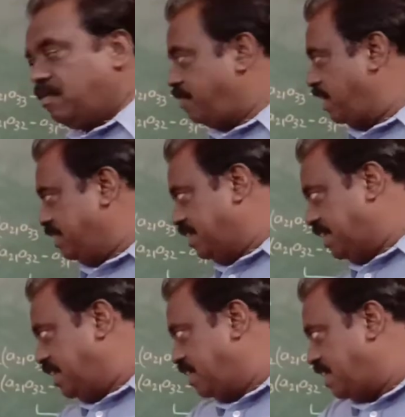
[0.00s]
For that
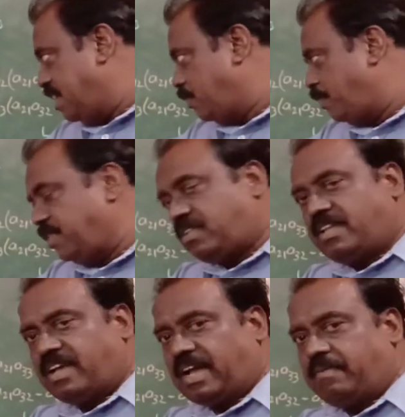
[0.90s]
A
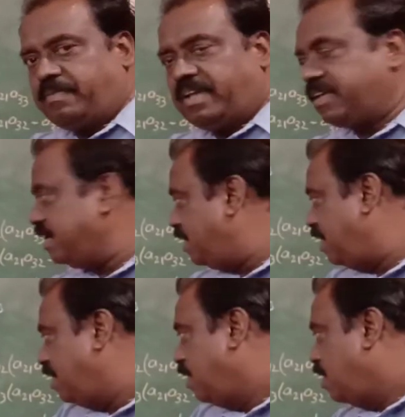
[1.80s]
transpose, I am taking
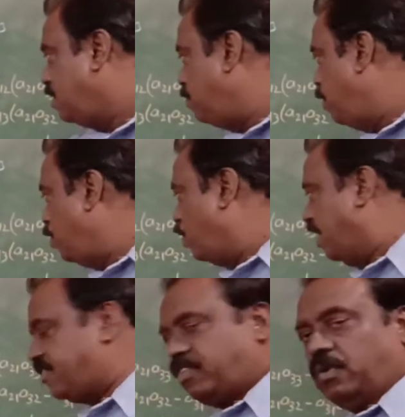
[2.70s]
the
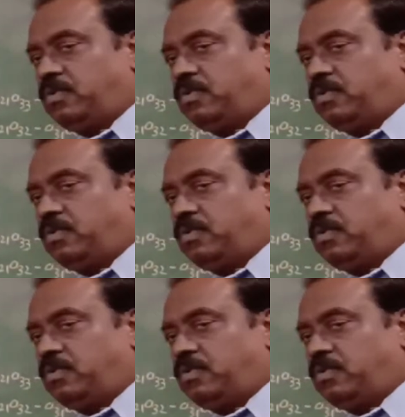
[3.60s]
modulus.